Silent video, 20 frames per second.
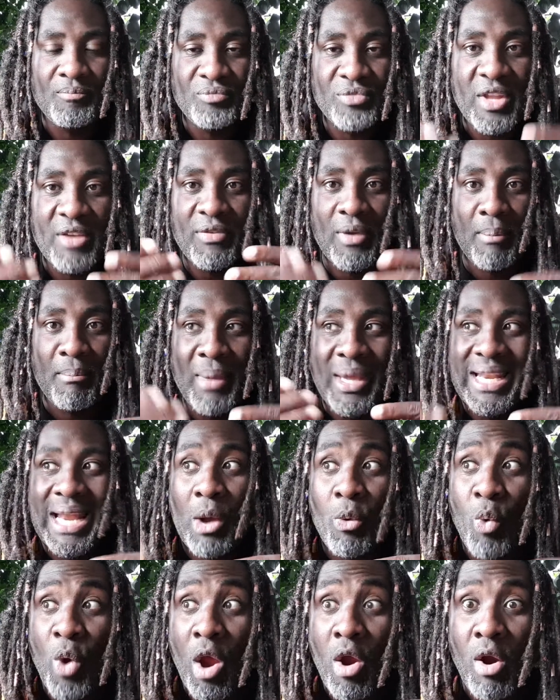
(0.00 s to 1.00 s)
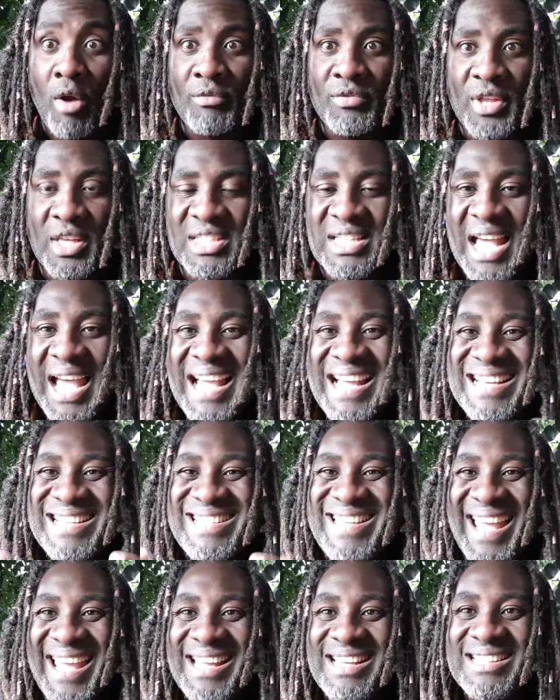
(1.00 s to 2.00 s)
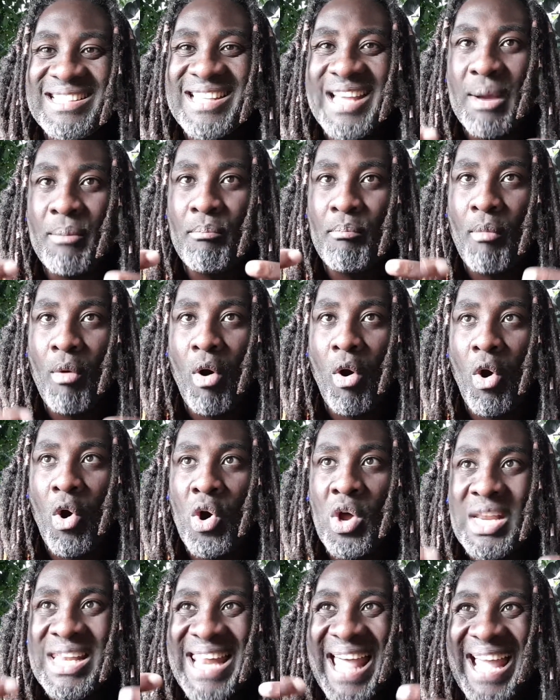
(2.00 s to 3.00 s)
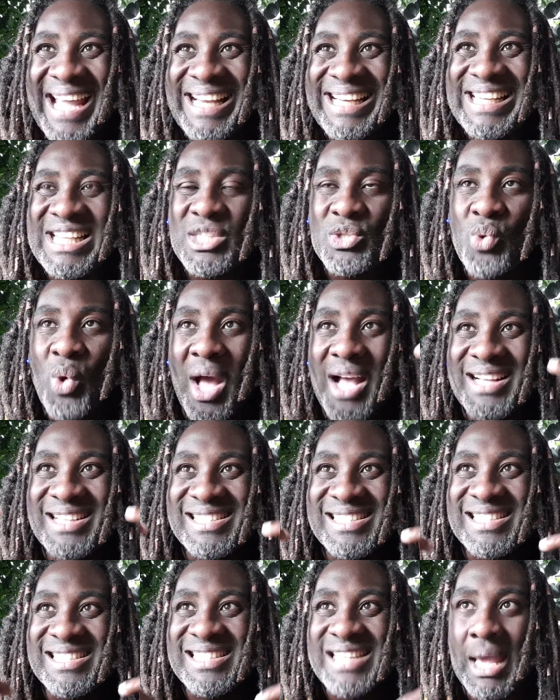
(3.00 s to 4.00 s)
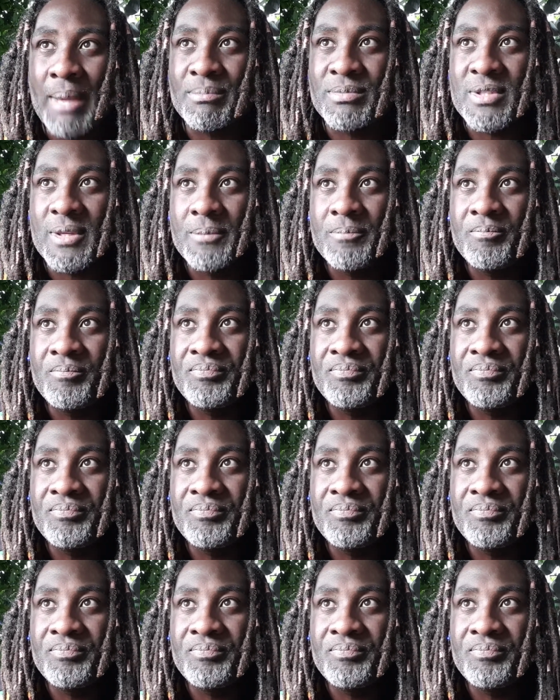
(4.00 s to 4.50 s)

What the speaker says: If they're made aware of this, then they're more likely to accept